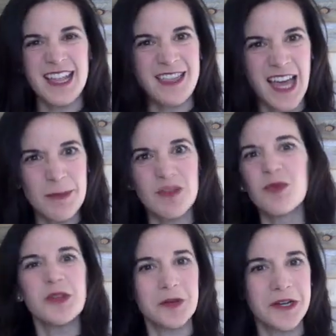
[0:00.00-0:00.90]
time of
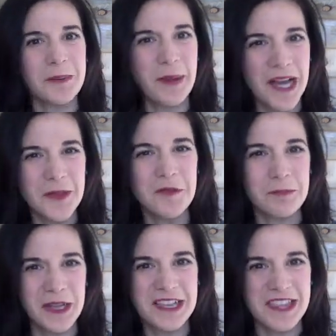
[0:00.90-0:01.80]
when you're going to buy those
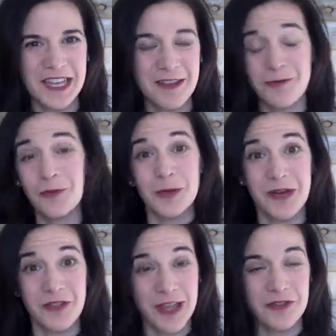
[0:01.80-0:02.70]
plane tickets for whatever
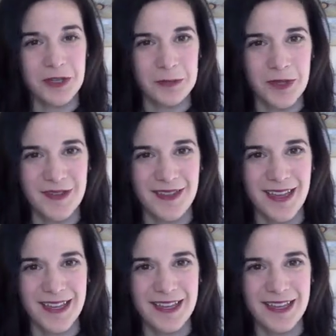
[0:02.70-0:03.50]
that trip looks like?